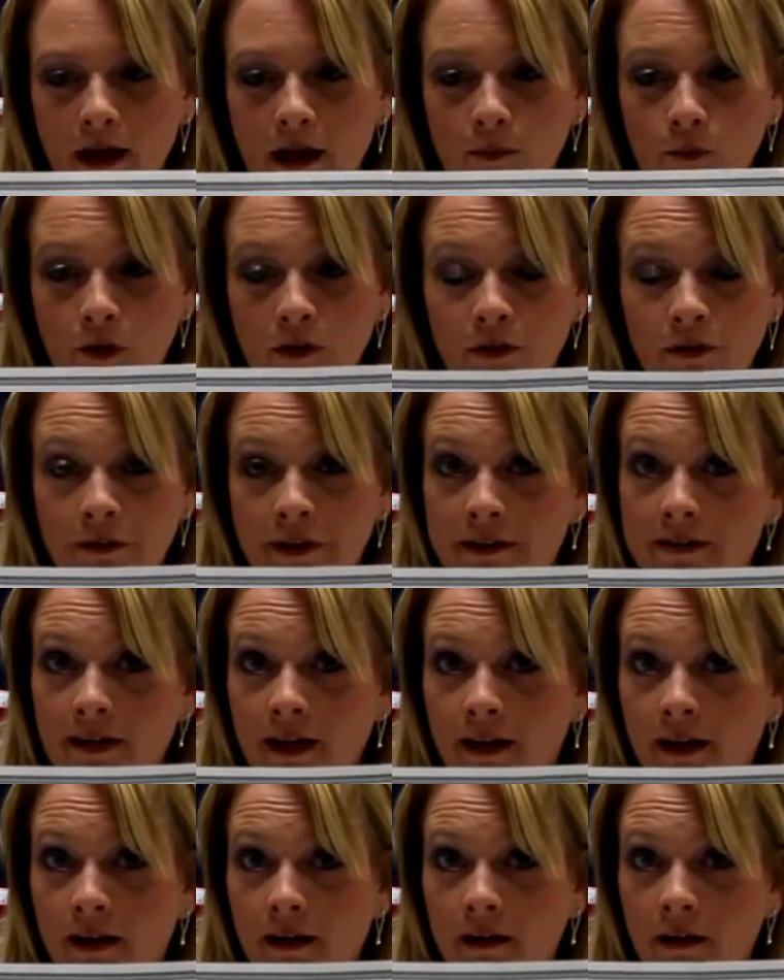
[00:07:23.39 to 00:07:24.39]
Whether that's
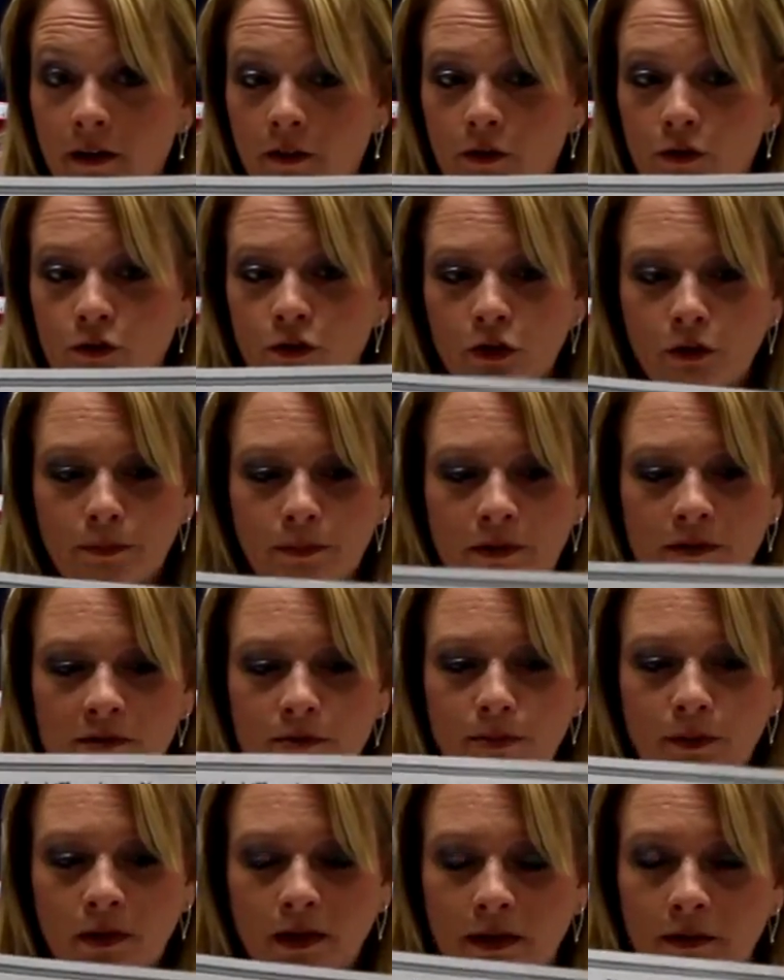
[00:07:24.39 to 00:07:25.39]
adding another group and
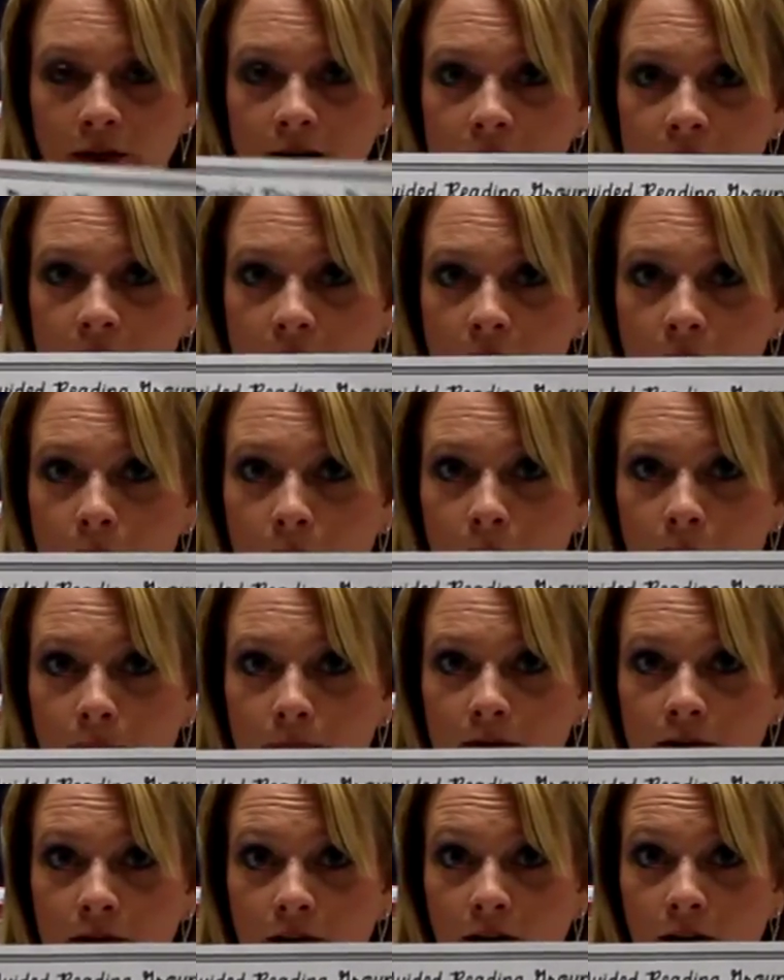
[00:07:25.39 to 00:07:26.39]
splitting these up
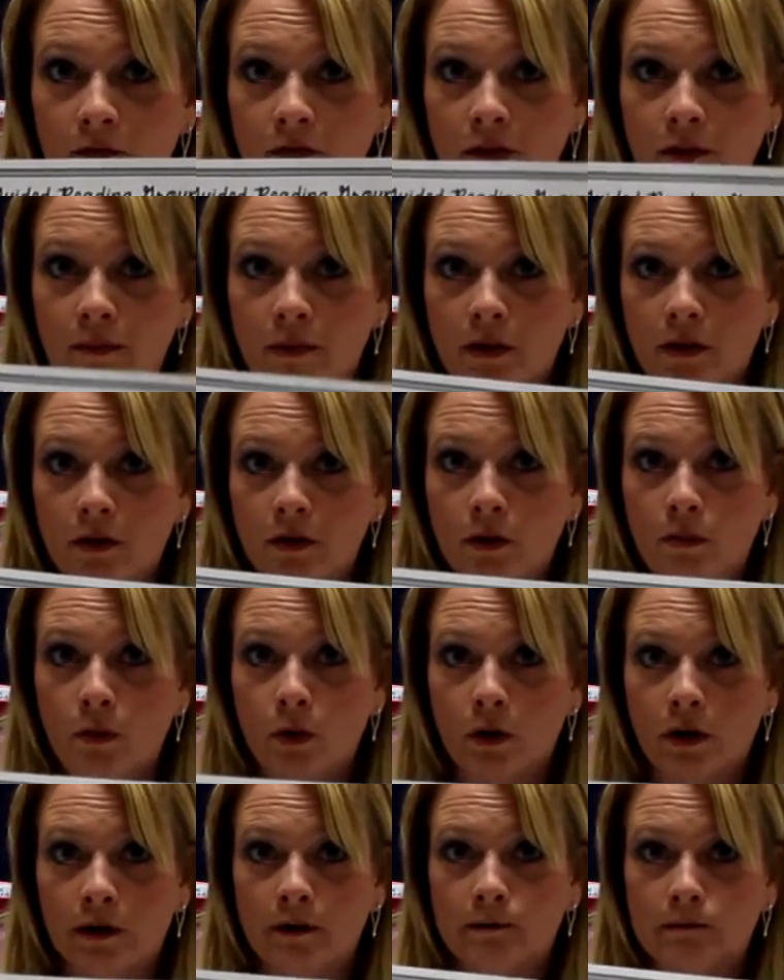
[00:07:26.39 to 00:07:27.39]
to give them a little
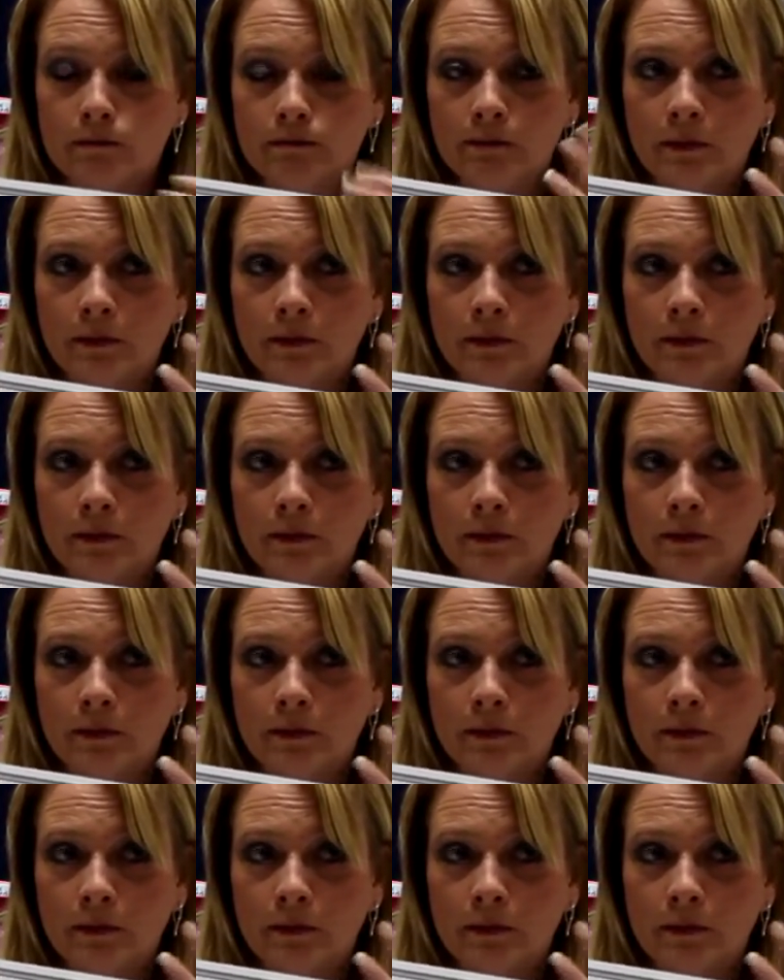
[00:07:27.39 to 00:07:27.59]
more